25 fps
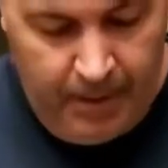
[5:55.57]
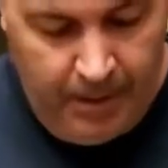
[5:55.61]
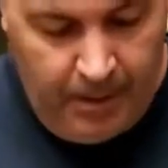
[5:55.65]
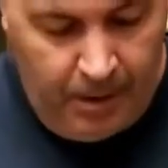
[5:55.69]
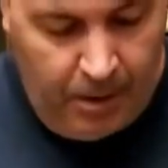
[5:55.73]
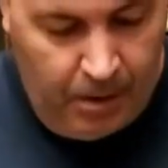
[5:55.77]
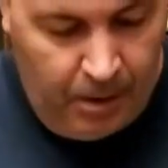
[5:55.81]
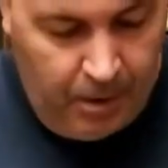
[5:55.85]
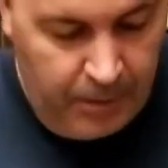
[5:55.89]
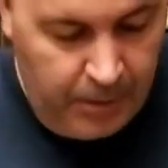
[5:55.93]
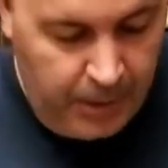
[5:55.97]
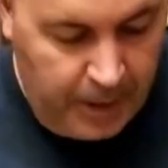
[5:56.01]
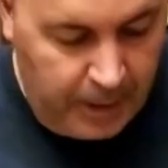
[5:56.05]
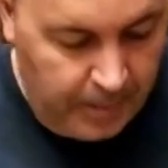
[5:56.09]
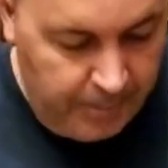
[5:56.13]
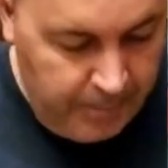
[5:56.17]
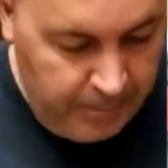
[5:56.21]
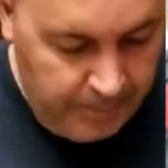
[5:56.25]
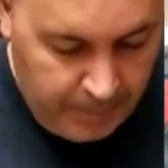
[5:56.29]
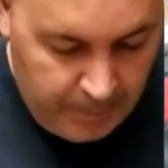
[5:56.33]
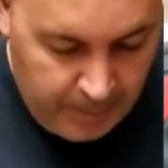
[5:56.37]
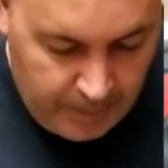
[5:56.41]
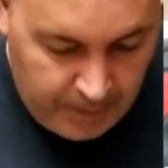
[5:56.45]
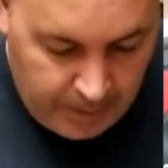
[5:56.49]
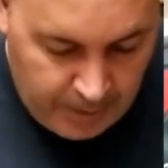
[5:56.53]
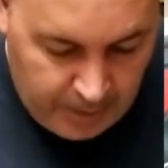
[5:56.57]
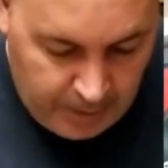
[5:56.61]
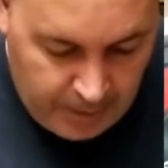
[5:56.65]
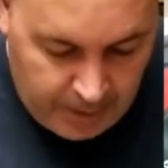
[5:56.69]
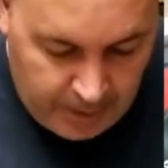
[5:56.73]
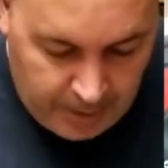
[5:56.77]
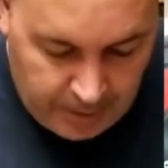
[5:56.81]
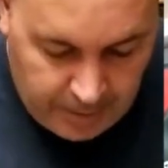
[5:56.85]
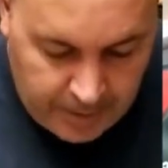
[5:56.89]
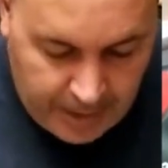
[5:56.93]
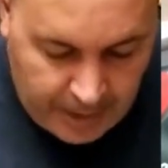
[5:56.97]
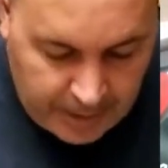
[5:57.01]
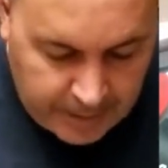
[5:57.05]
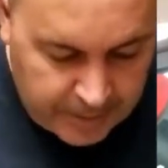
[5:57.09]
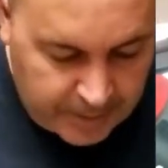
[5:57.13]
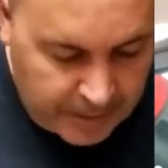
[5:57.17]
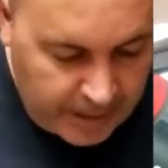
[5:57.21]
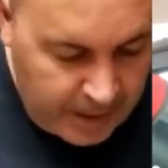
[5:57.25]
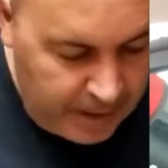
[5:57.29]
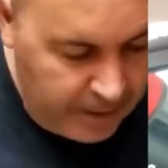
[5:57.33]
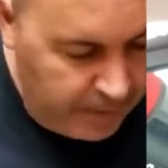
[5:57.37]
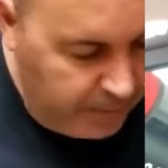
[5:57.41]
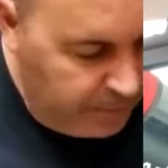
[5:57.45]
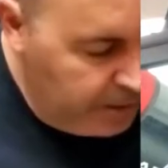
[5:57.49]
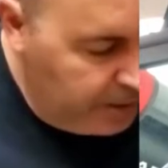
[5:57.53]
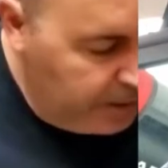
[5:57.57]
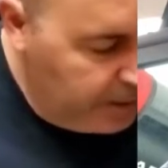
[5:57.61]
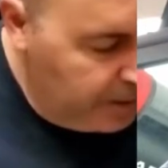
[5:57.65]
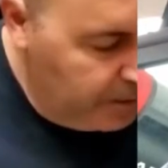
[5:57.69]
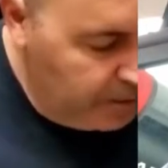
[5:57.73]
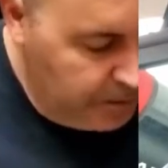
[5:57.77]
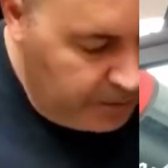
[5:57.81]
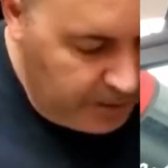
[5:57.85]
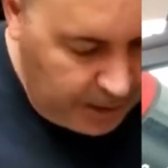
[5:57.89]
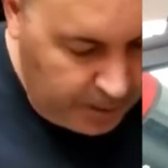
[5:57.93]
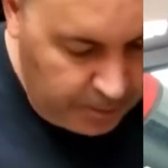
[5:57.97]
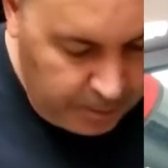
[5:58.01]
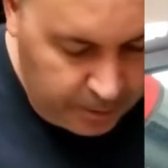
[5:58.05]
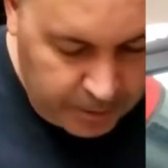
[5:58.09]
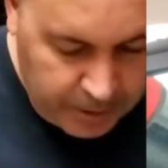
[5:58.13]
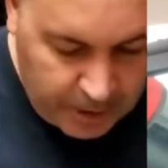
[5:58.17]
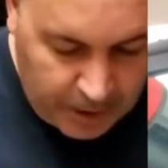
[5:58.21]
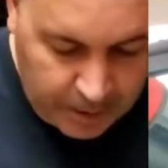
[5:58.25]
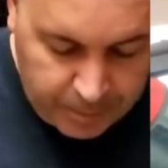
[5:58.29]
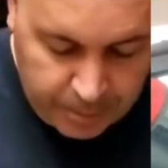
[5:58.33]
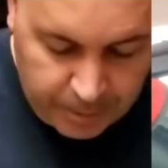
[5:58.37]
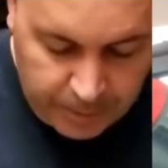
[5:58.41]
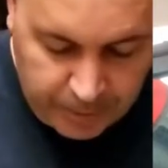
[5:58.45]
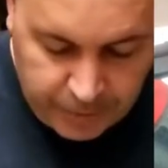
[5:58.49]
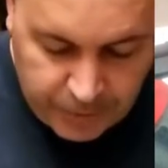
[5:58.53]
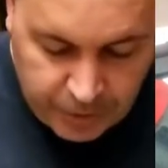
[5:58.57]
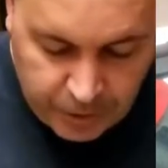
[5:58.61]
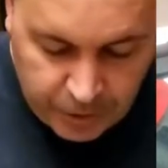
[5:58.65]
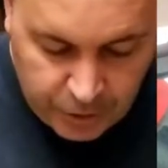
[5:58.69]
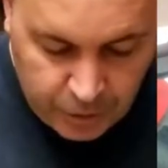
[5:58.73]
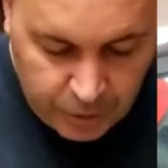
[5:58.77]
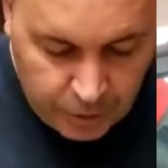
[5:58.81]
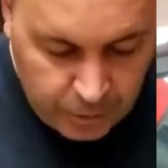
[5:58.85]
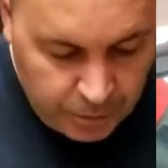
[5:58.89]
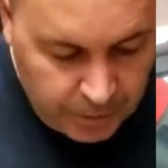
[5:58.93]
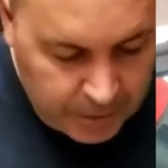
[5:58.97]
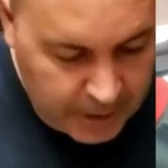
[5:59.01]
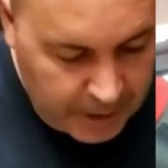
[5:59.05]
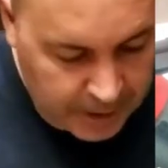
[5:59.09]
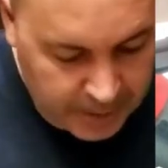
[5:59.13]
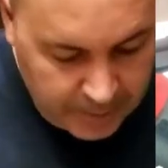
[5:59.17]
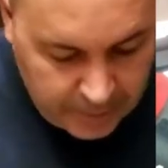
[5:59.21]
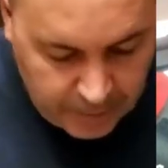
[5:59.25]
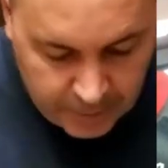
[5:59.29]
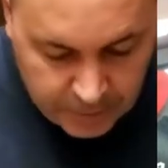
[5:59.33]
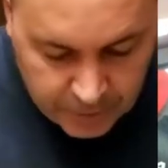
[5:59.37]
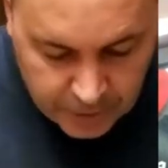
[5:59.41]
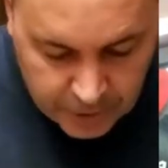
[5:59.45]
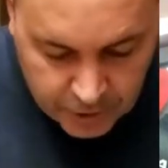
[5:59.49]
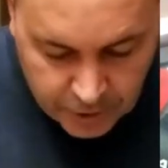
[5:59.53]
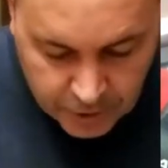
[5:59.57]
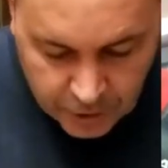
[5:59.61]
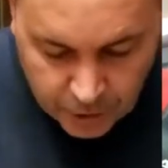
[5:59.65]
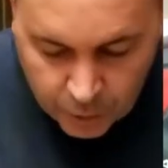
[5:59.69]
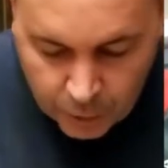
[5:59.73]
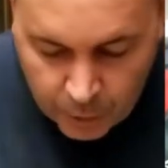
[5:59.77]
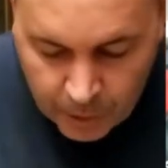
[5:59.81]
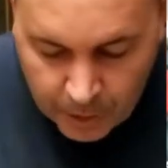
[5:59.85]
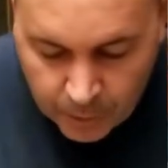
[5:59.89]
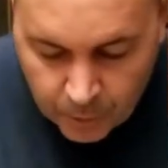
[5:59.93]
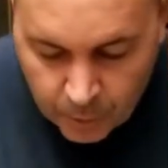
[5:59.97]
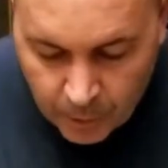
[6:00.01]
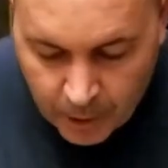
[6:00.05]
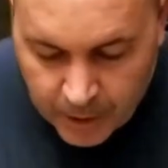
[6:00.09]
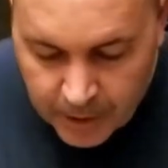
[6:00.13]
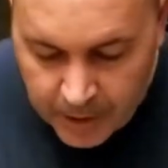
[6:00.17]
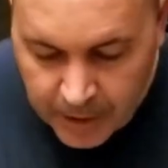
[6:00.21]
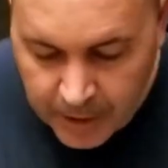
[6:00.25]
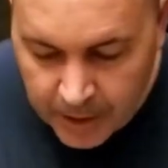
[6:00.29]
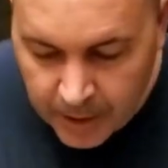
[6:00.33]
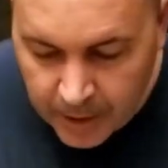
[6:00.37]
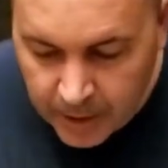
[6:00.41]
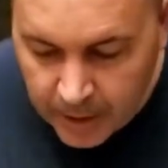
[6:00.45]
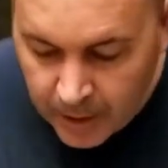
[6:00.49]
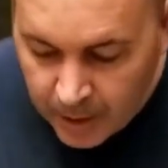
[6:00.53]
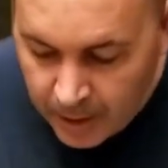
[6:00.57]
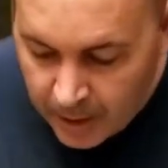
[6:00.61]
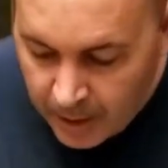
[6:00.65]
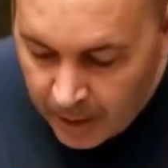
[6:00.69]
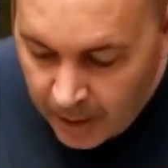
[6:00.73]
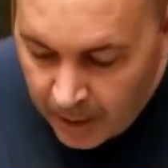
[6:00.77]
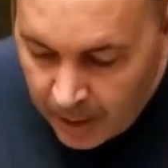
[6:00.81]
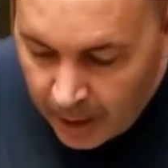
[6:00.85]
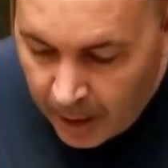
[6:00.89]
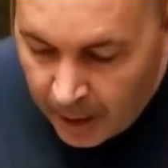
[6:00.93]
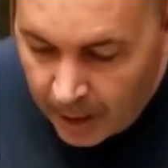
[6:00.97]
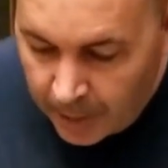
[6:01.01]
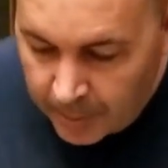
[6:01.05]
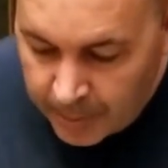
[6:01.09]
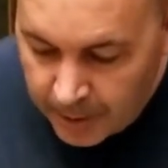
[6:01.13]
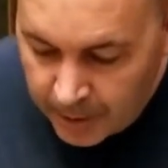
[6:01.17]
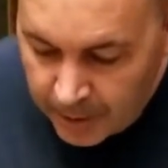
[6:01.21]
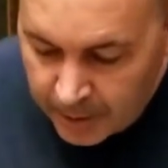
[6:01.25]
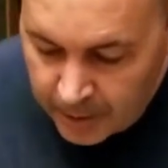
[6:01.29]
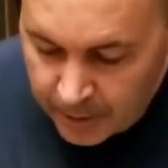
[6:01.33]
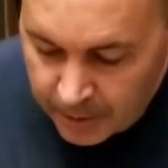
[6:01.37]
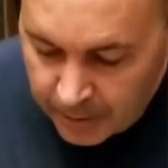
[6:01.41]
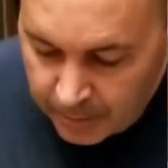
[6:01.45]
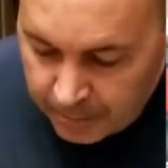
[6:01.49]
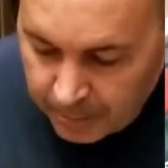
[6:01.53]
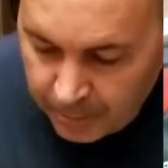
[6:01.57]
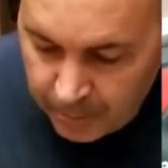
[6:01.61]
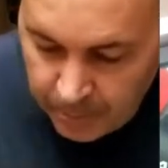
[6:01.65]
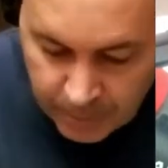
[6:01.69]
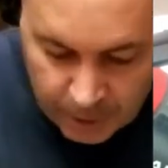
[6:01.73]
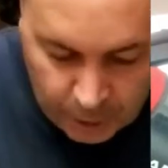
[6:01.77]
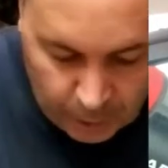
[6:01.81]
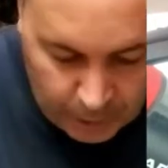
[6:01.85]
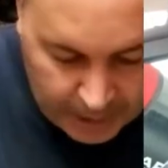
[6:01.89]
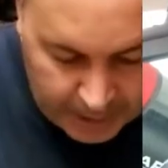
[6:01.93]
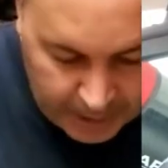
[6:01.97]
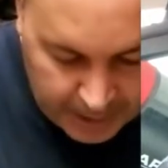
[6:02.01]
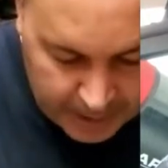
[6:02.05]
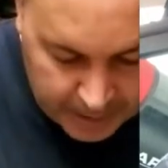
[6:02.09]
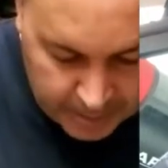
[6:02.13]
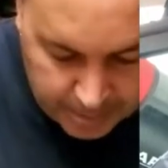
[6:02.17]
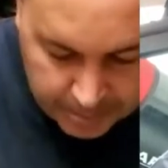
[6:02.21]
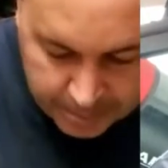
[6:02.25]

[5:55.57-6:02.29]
All right, that's kind of it. Tabletop review, kind of just a quick rundown. I'm gonna go ahead and